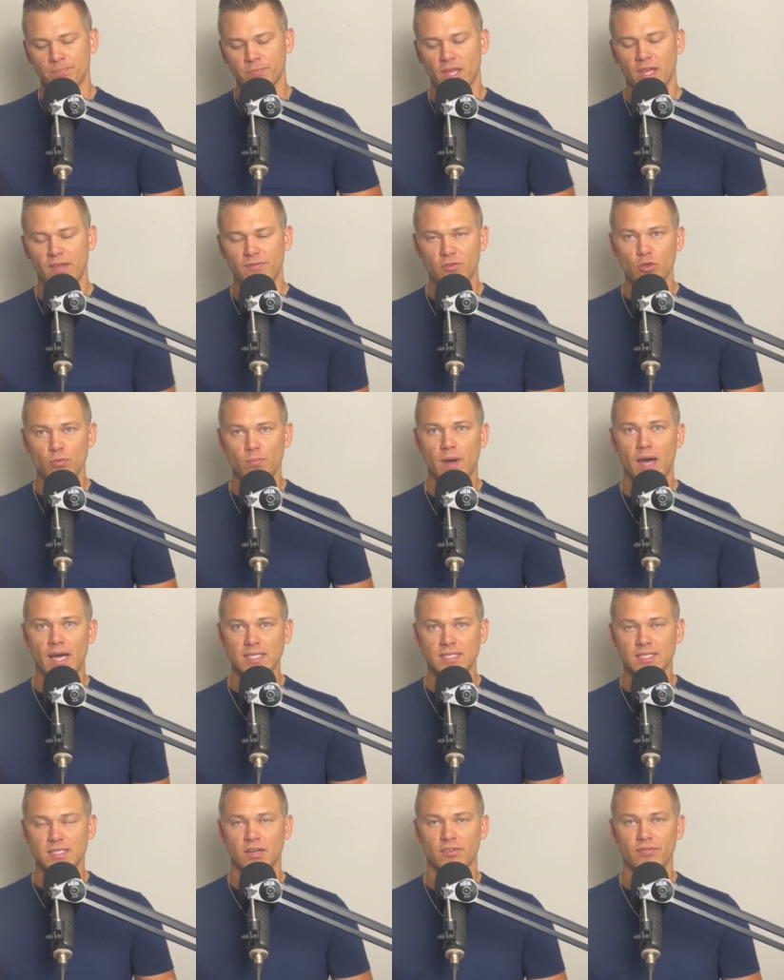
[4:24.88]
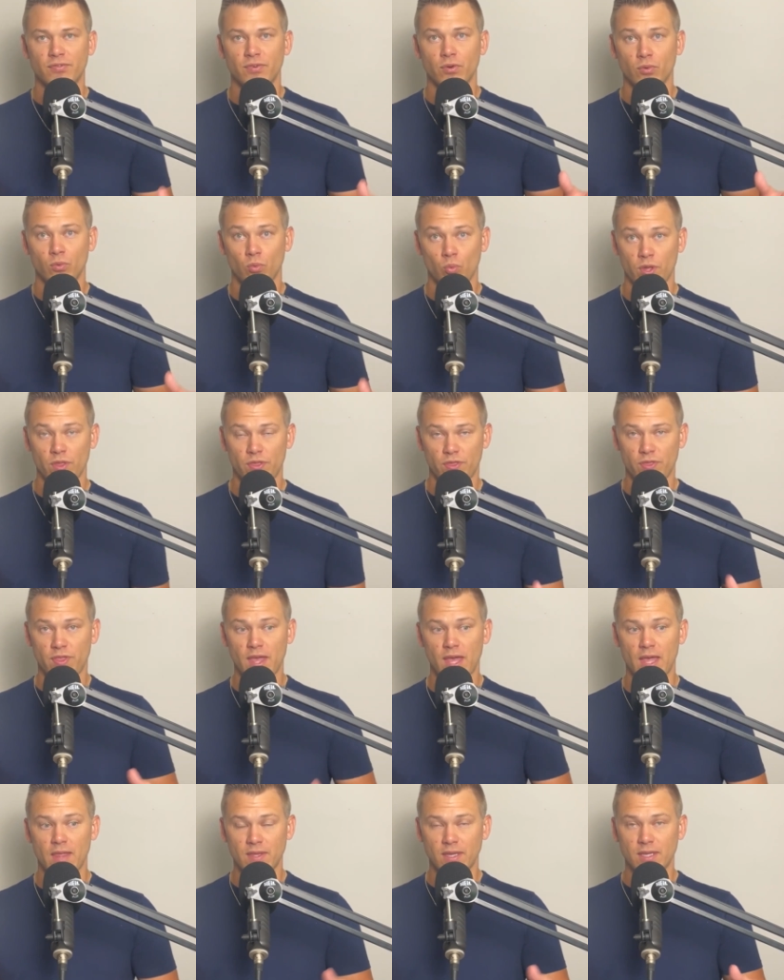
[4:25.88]
If you buy stuff with
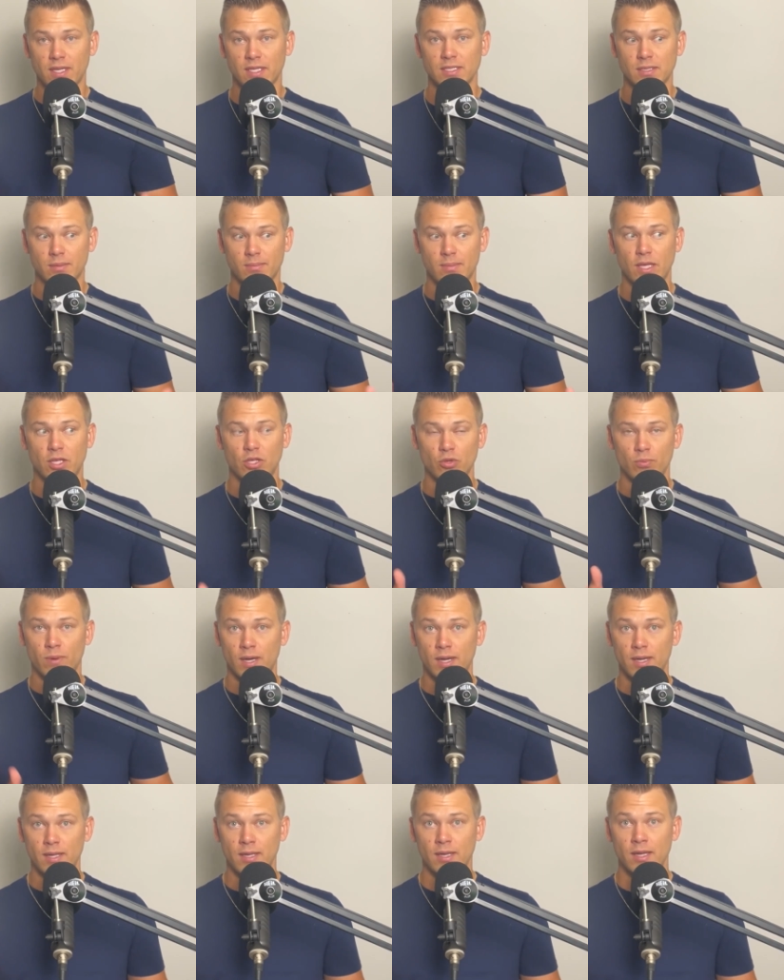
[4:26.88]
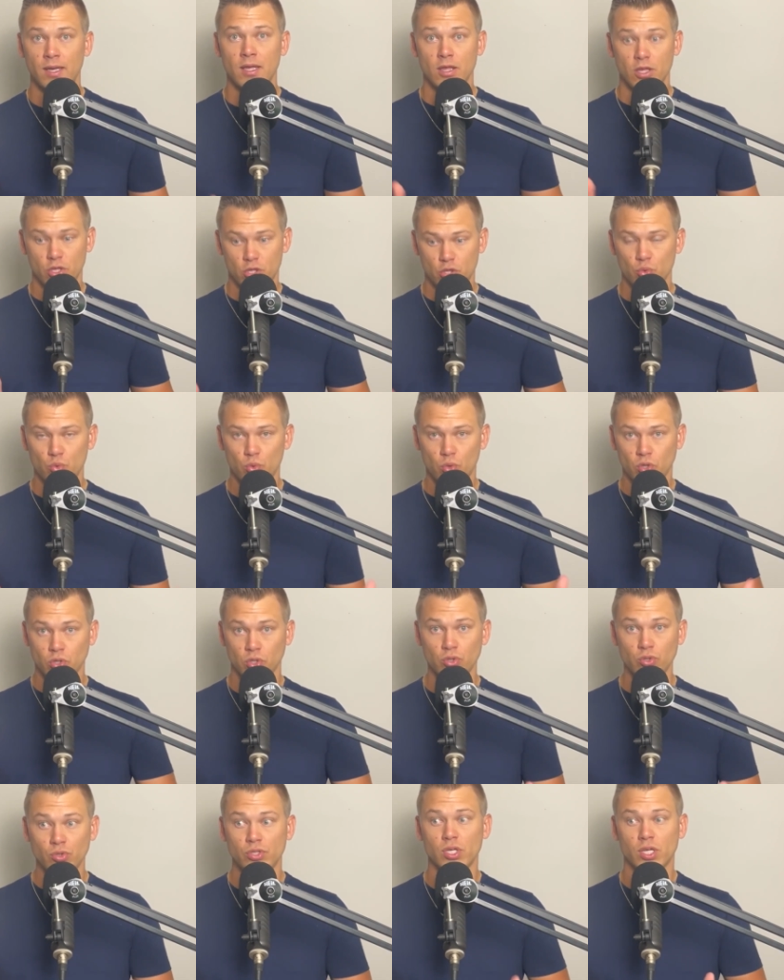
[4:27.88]
debt that doesn't make you money, you will
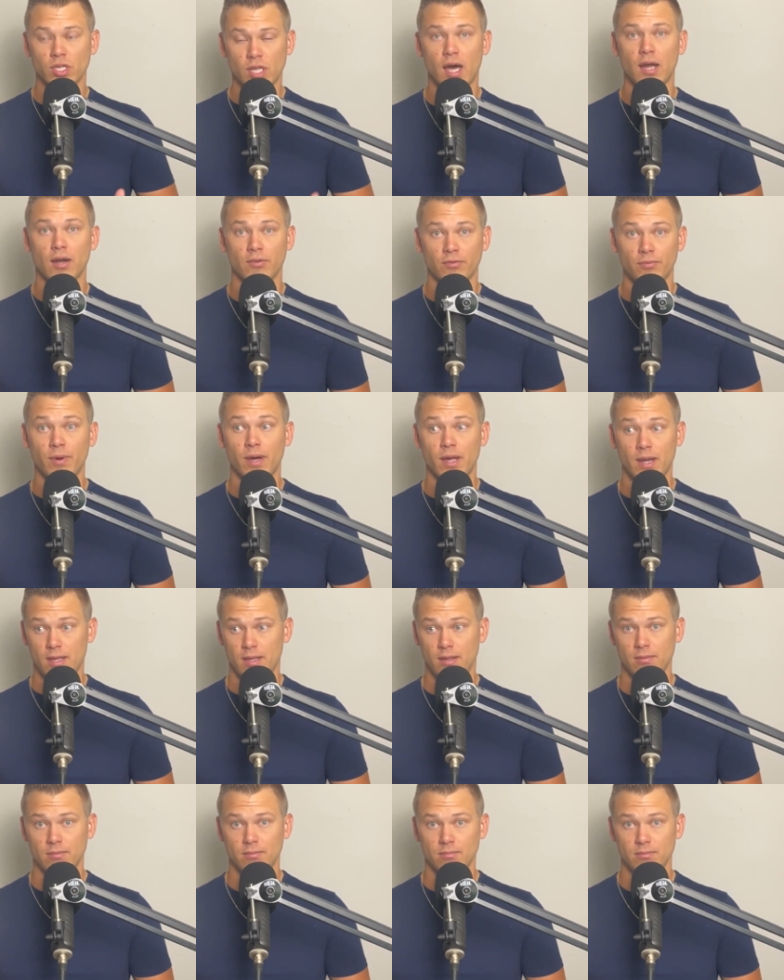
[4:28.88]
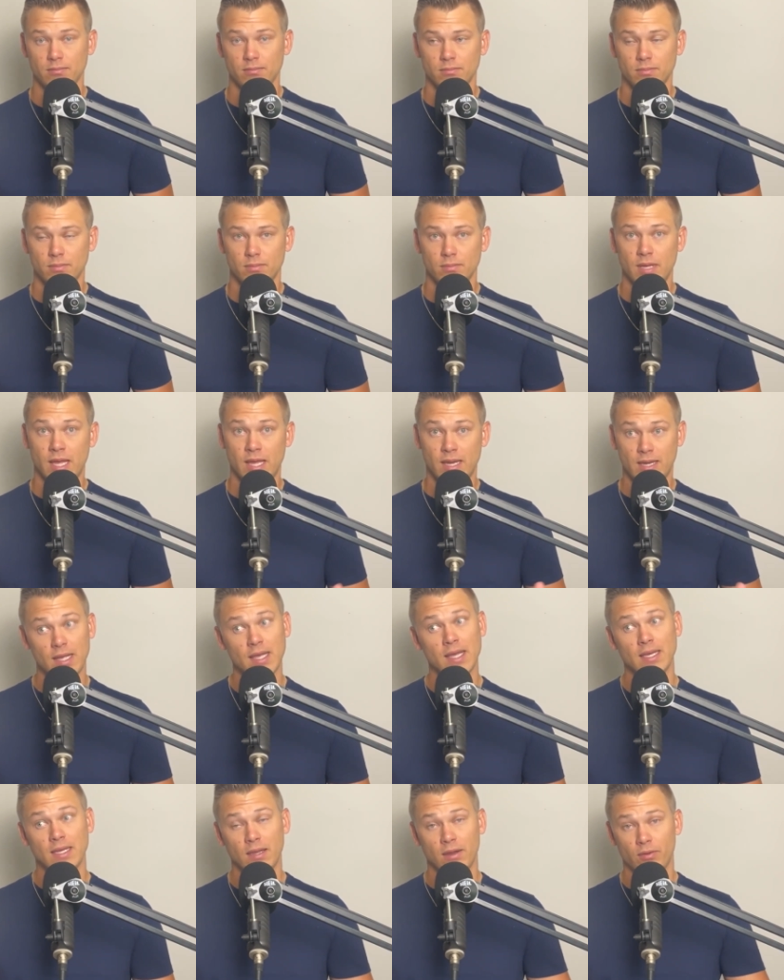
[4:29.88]
lose a lot of money and
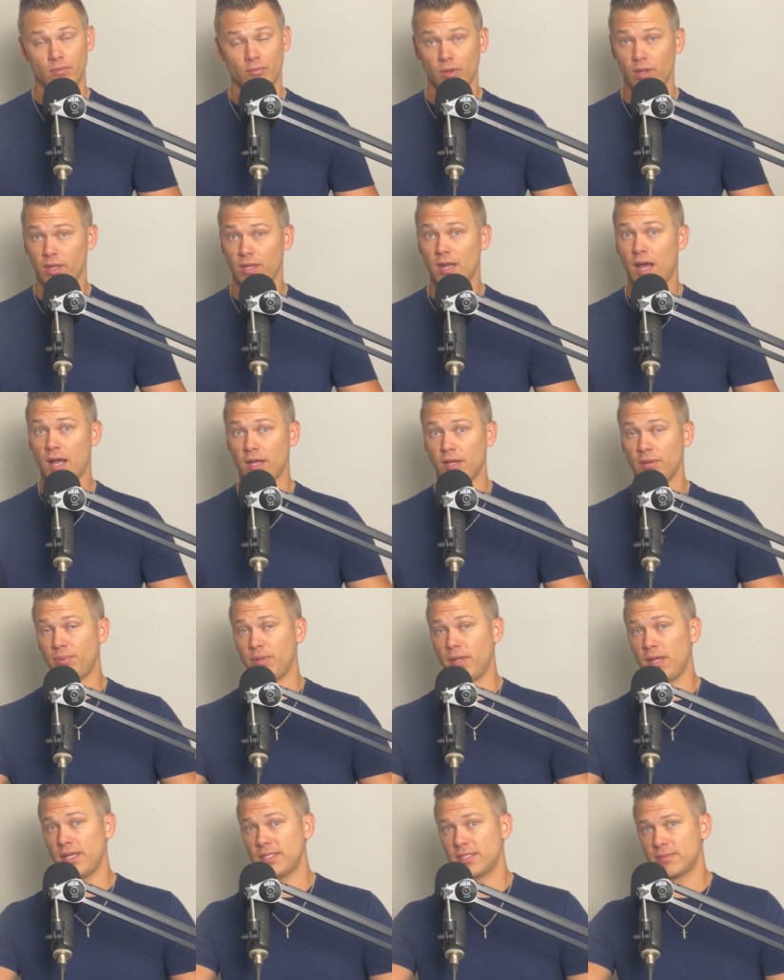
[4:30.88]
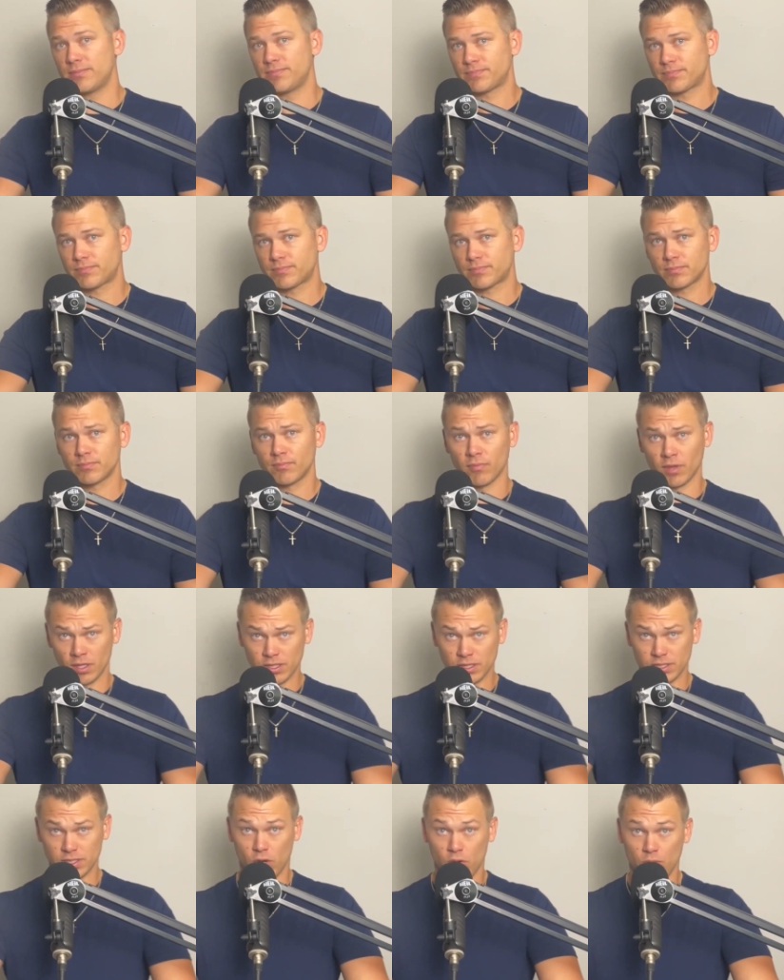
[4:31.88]
end in a really not good place.
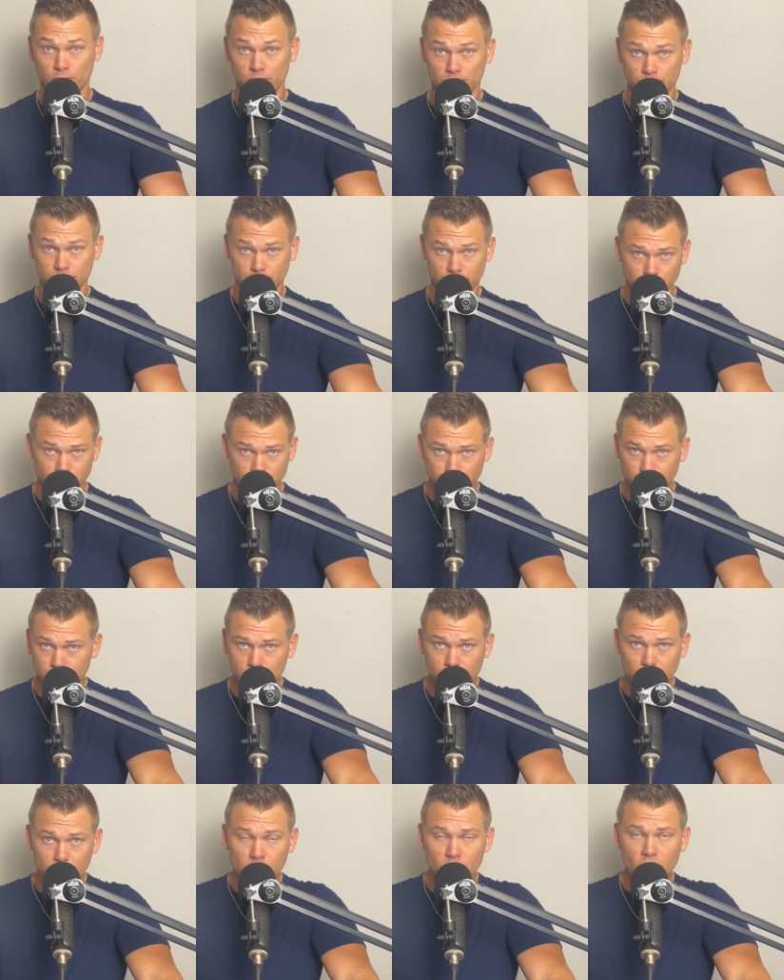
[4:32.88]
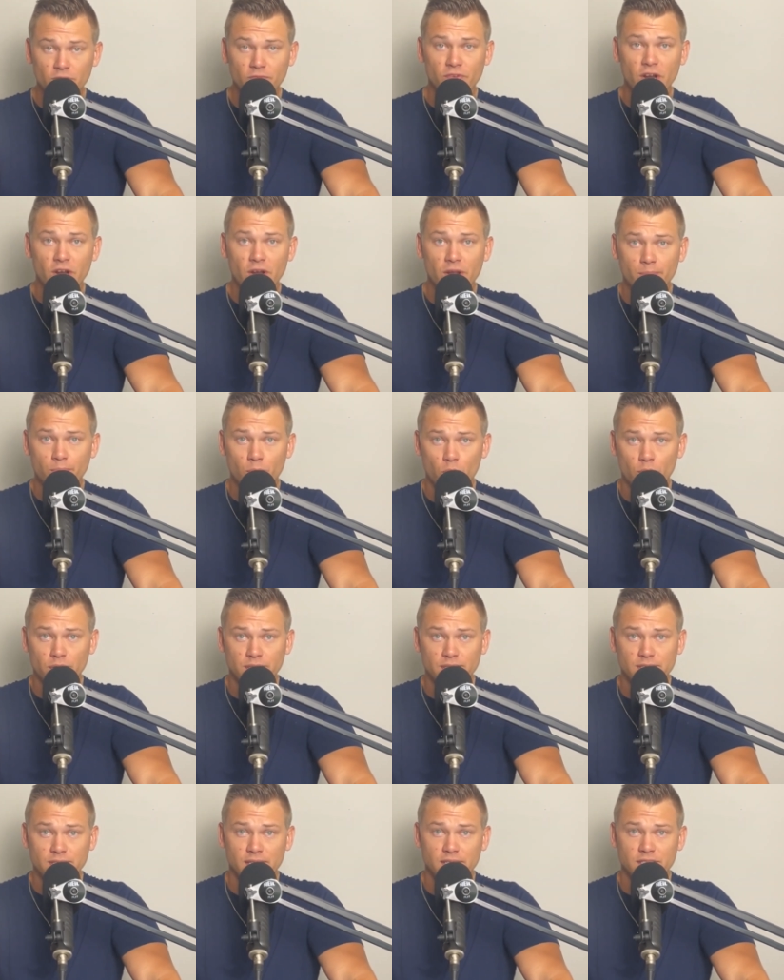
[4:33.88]
So very important
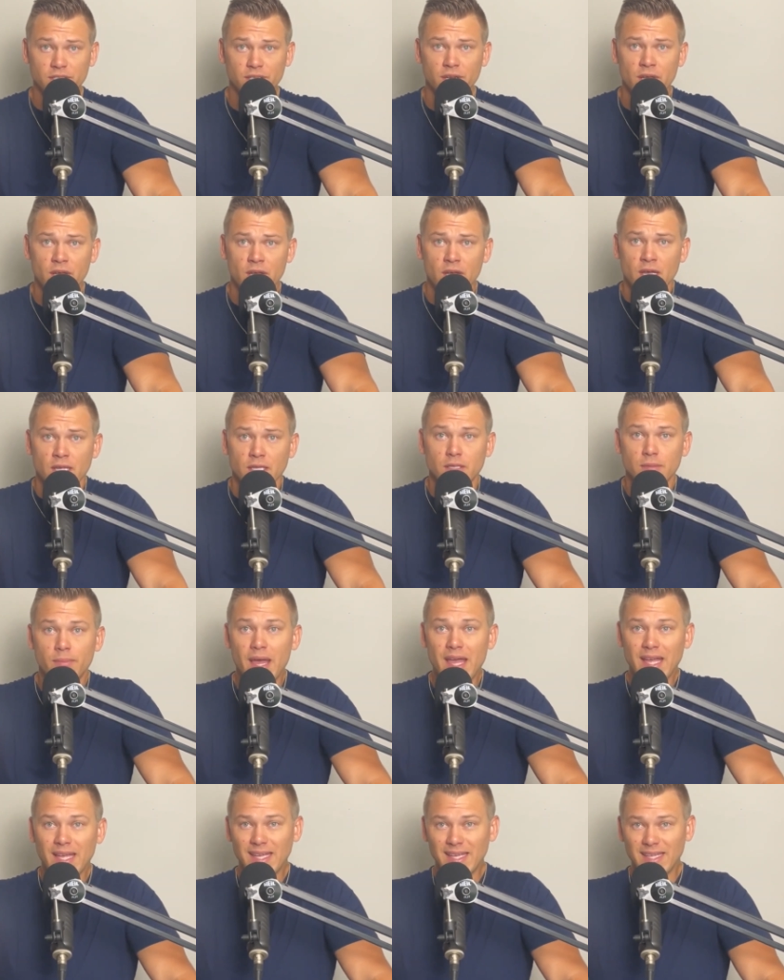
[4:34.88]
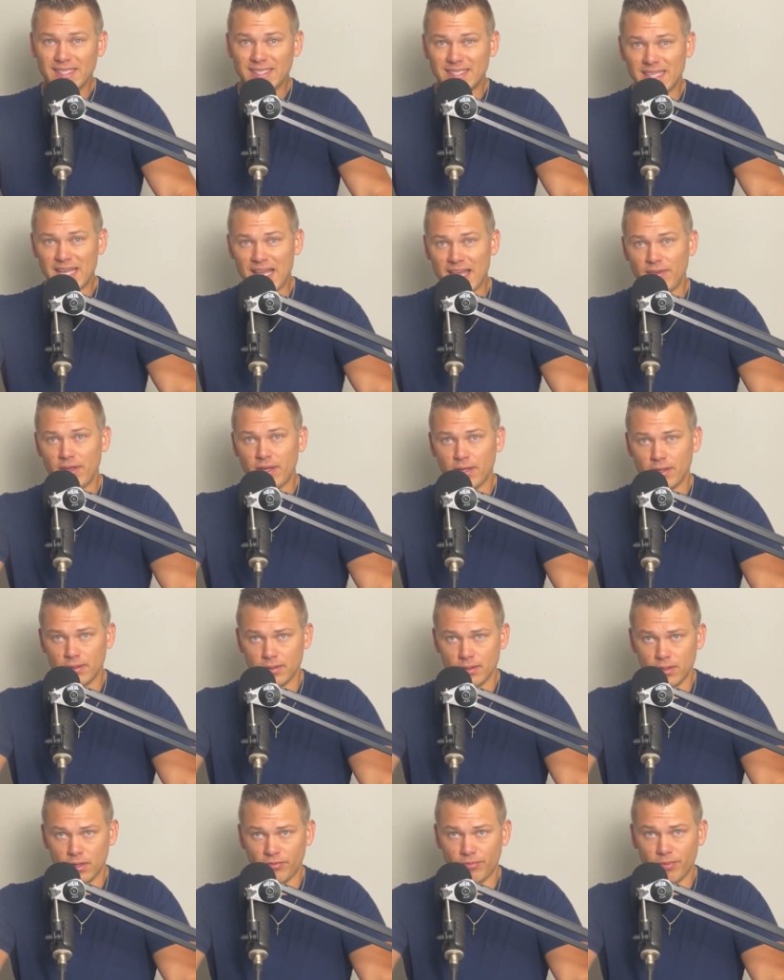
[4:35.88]
distinction. The making and saving
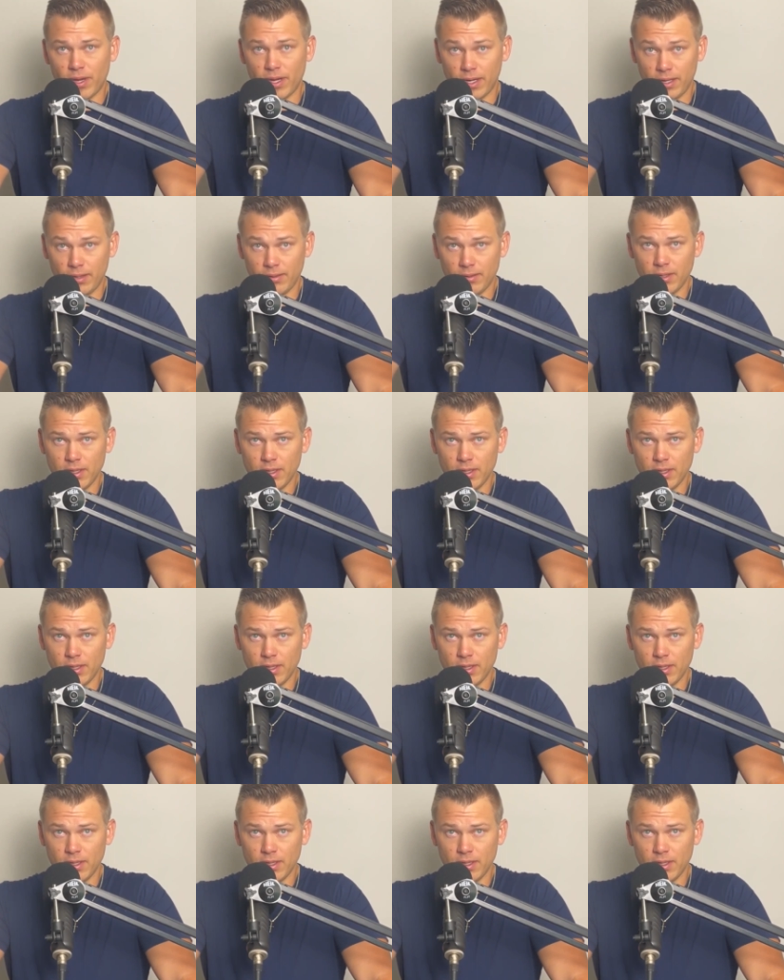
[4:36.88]
of money